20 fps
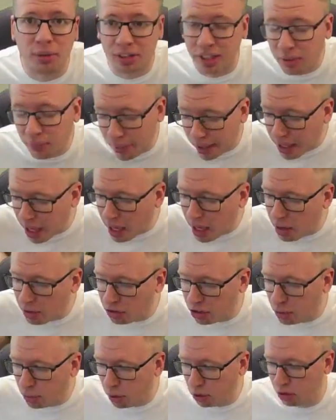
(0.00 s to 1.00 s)
I think when you're
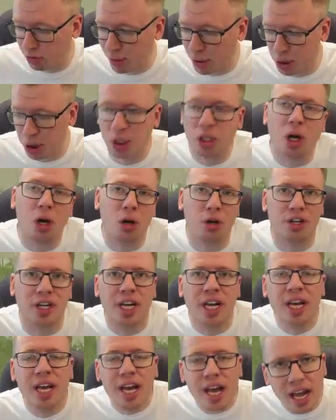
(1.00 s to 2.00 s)
using one special card
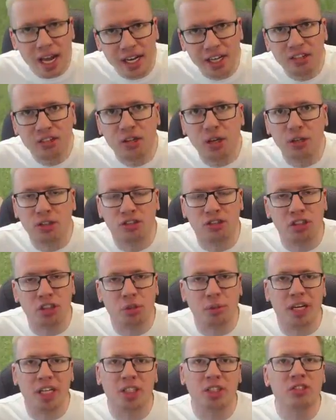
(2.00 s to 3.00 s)
in these kind of
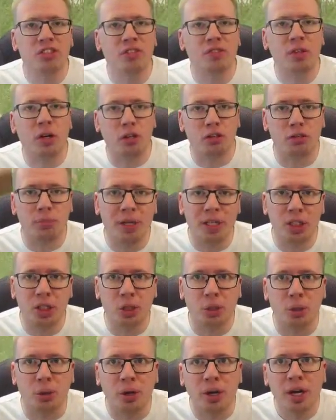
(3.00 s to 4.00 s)
situations, you've got to make
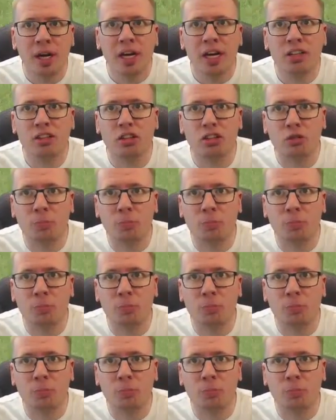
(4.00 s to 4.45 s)
sure it's a